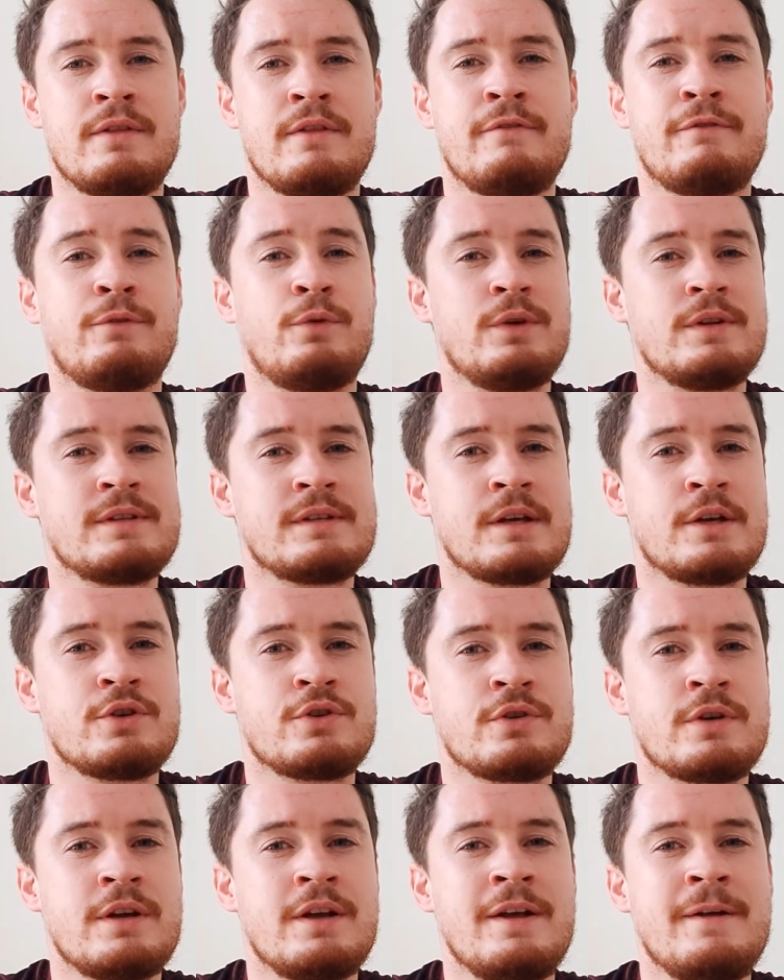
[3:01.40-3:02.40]
the 4th
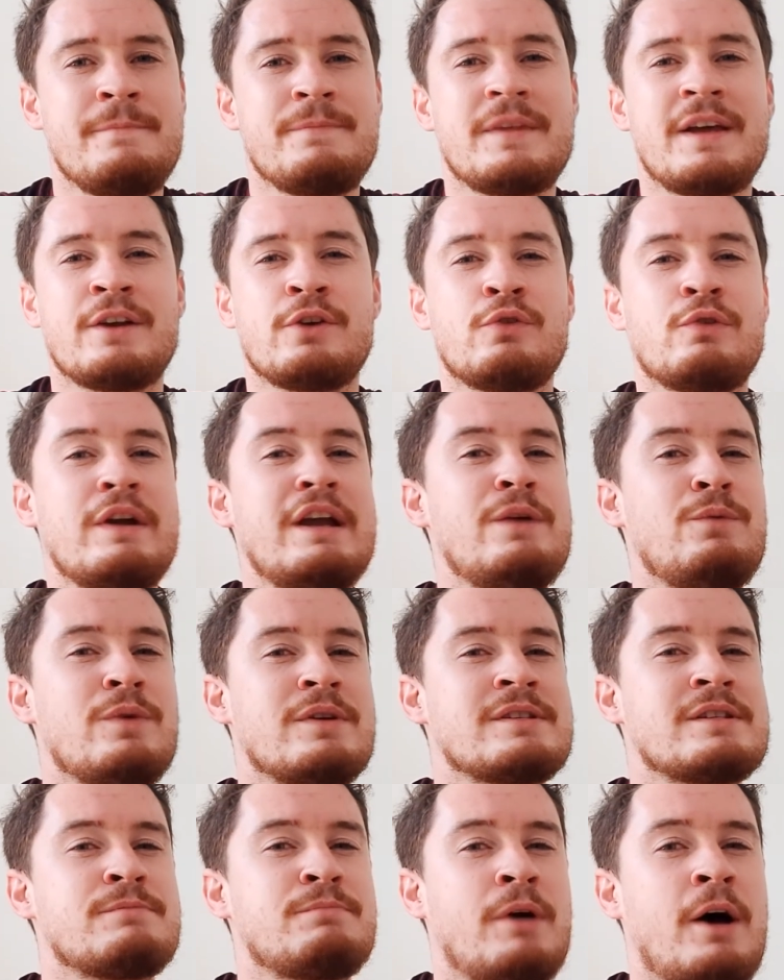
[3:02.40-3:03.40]
century, and green
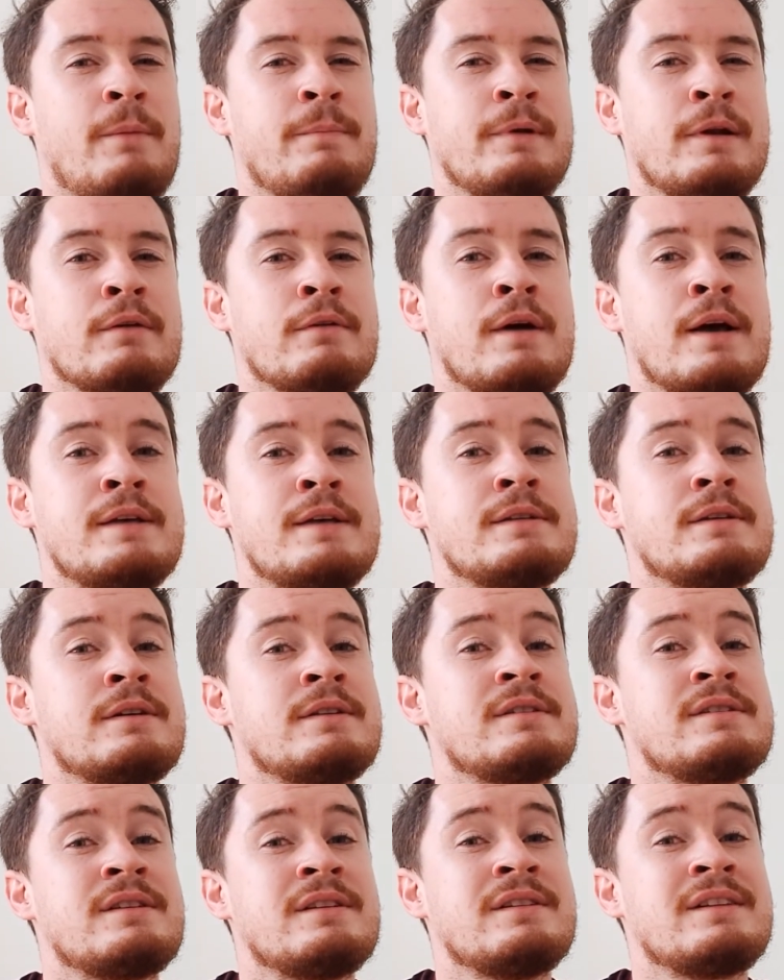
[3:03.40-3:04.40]
wasn't popularised
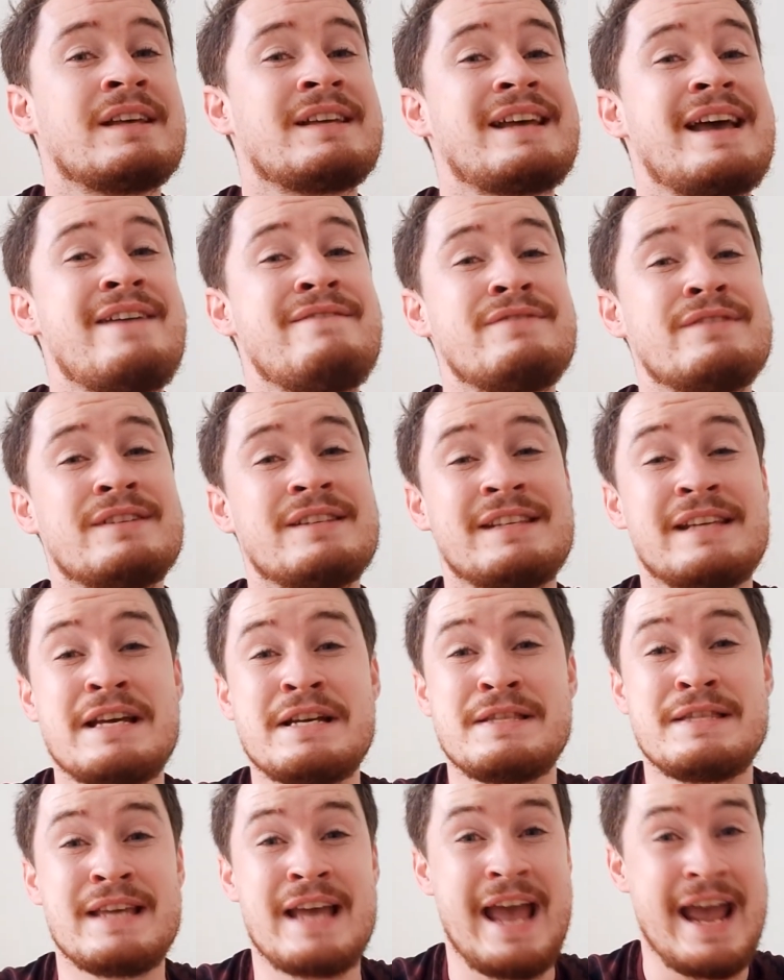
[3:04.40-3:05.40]
until the
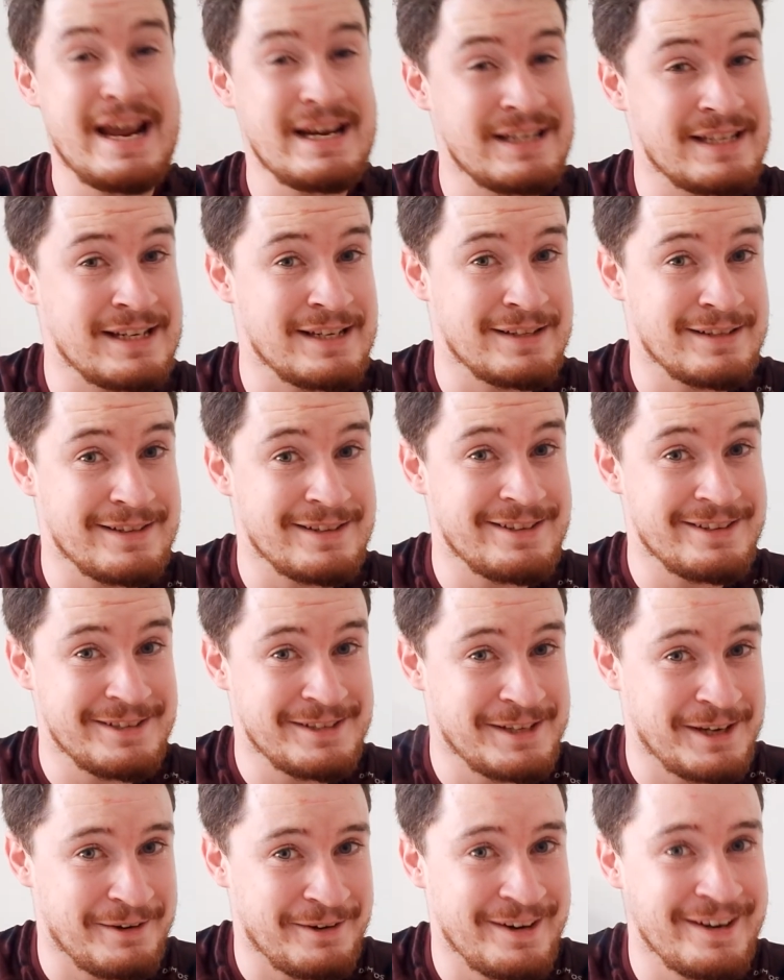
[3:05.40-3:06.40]
18th
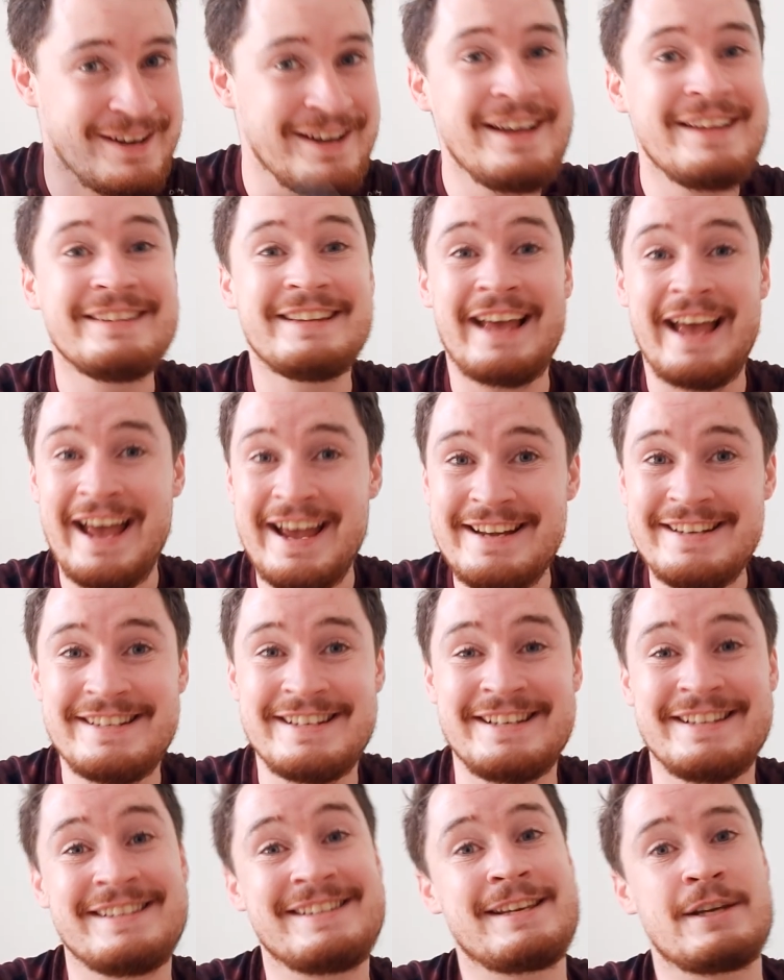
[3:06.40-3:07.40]

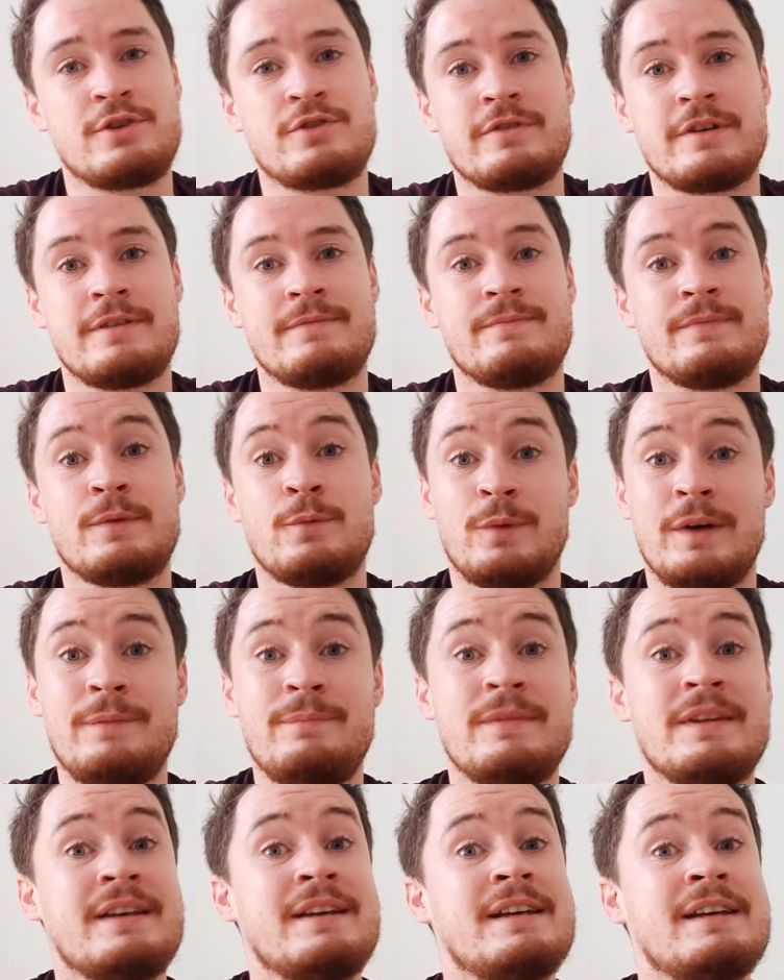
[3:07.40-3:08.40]
century,
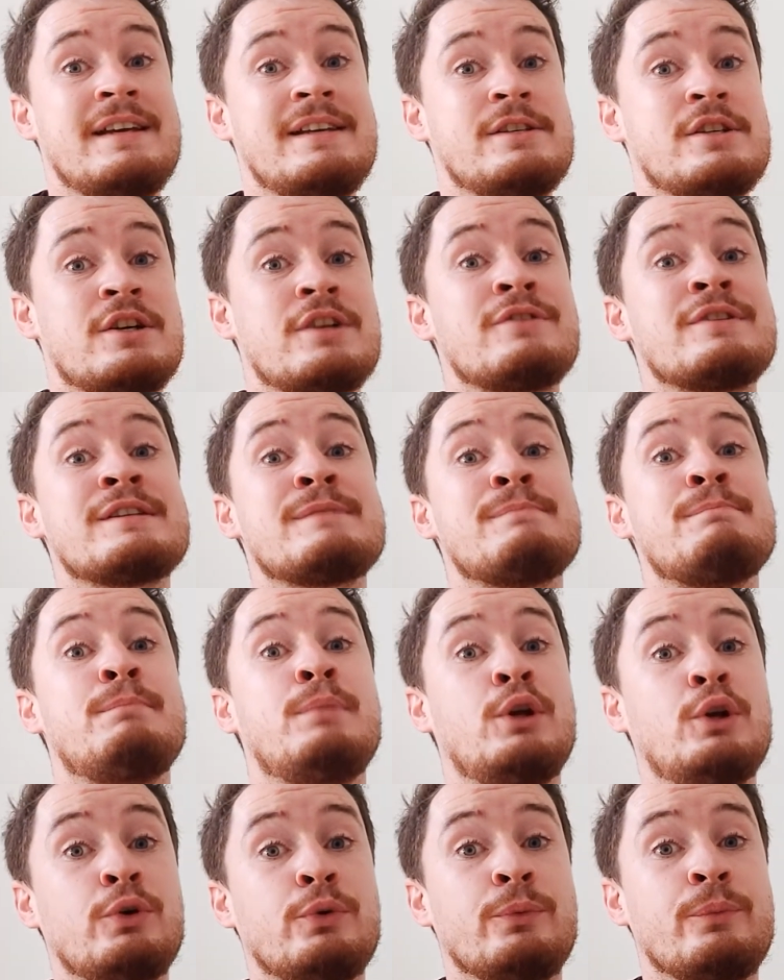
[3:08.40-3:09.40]
well, his colour is
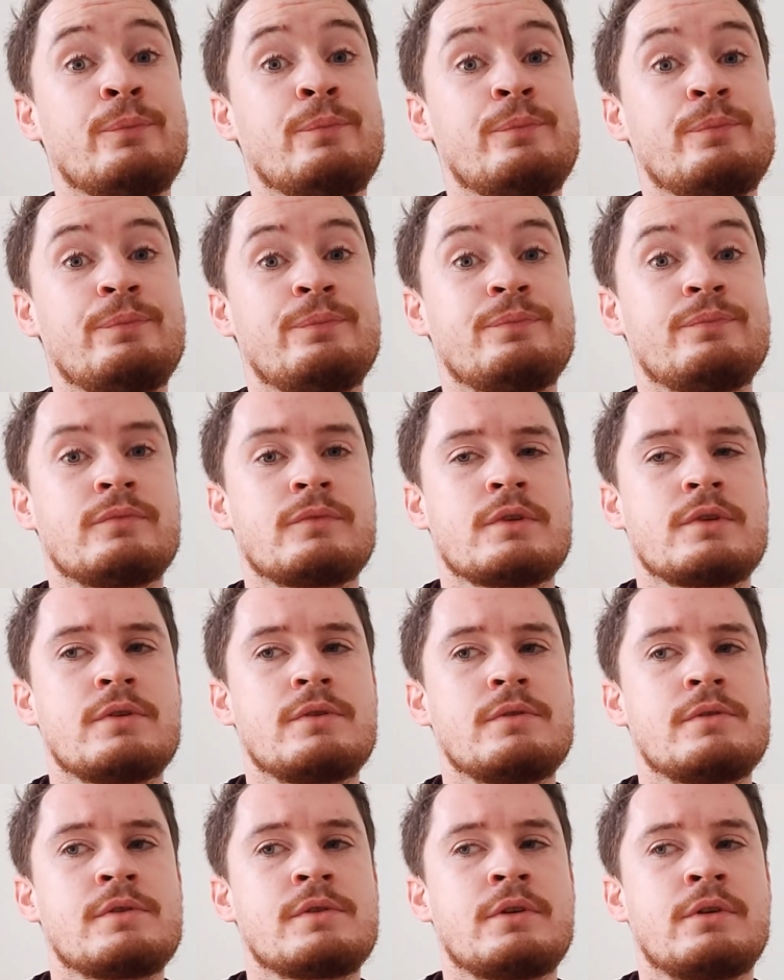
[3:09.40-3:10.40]
blue.
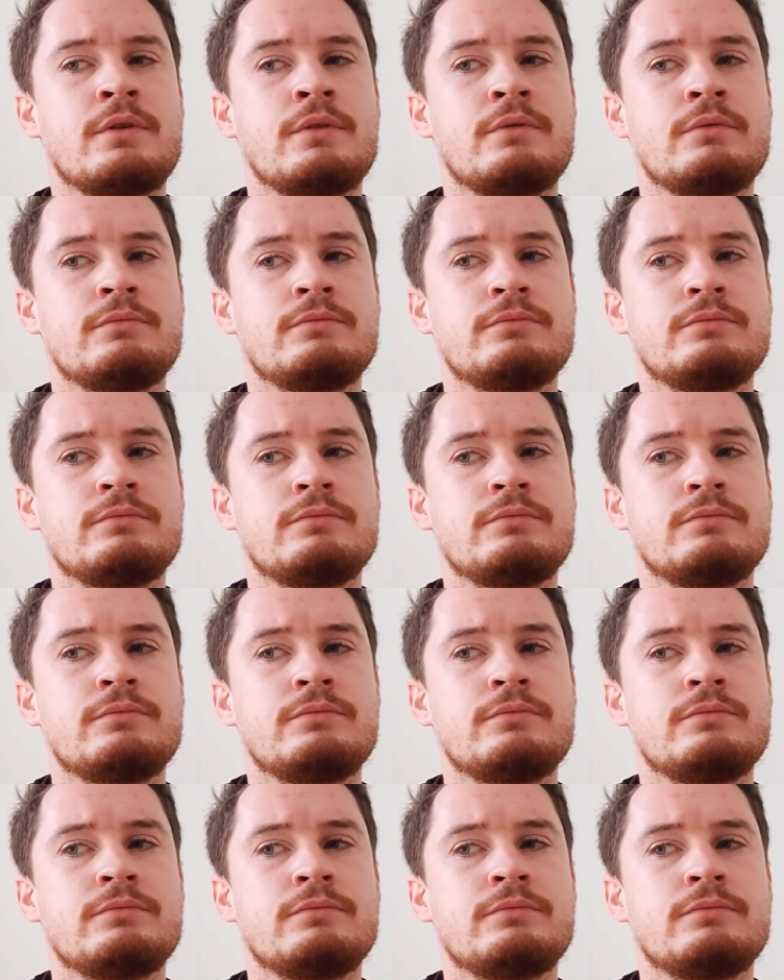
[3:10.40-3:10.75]
So,